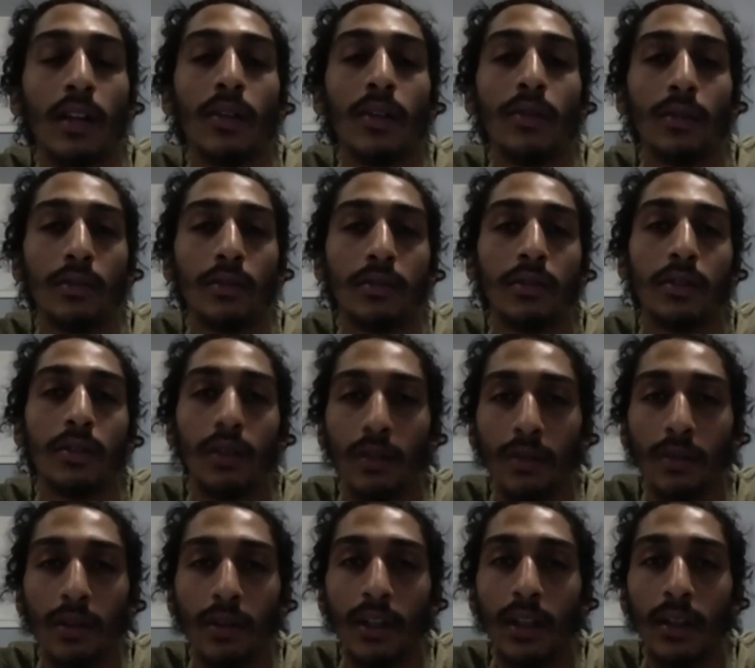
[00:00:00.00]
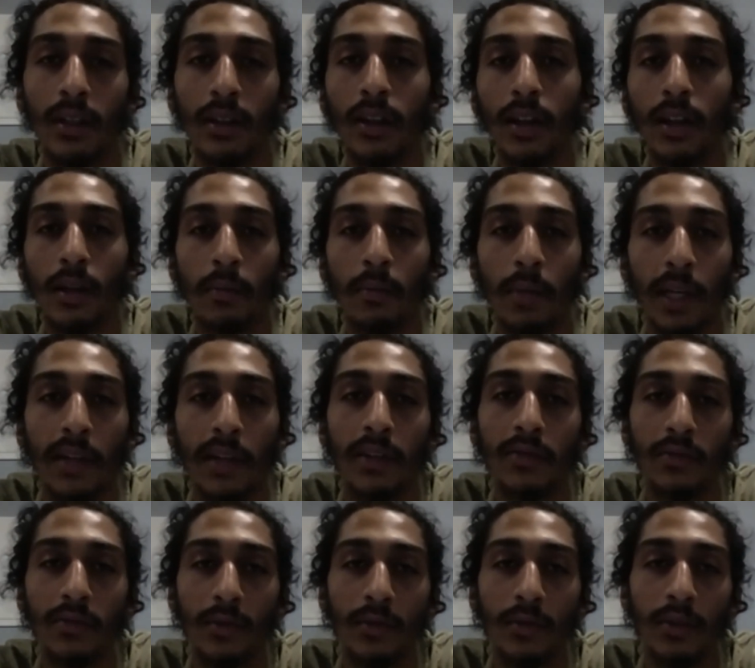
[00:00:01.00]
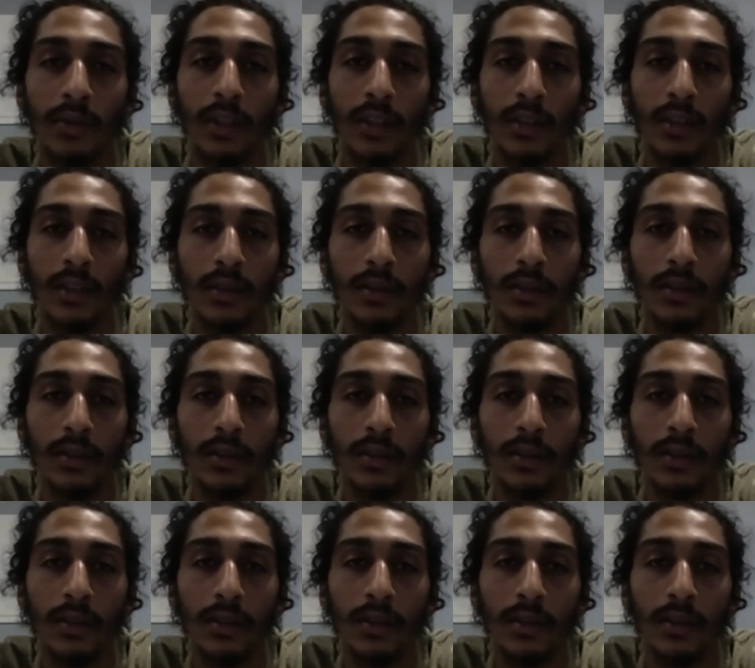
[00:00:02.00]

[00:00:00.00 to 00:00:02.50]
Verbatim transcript: those are the three biggest rule sets.